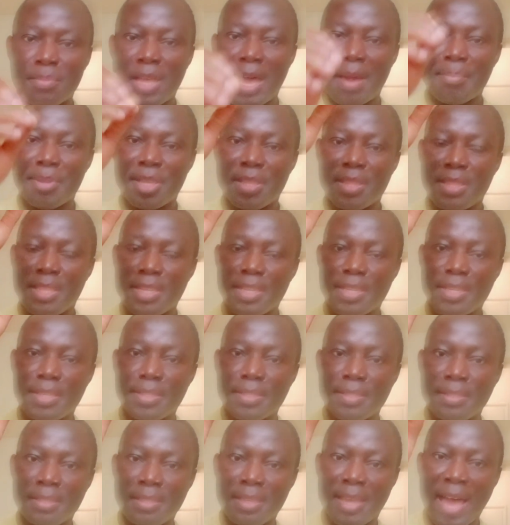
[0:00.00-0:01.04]

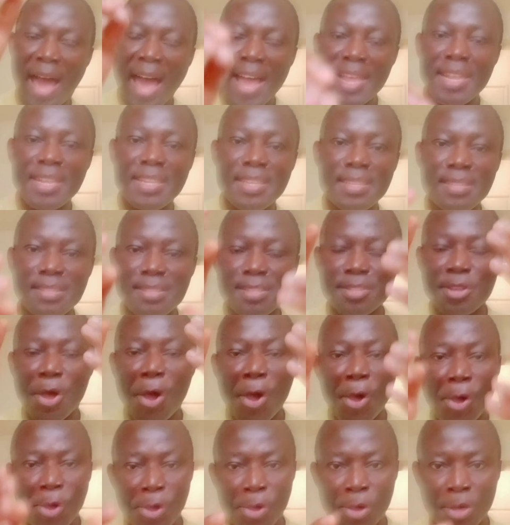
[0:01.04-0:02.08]
the guidance
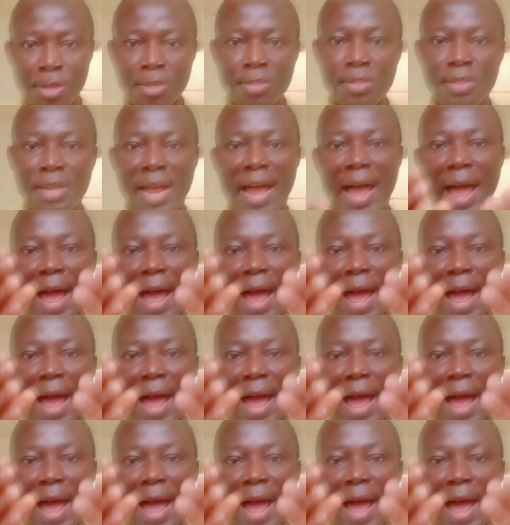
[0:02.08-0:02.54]
on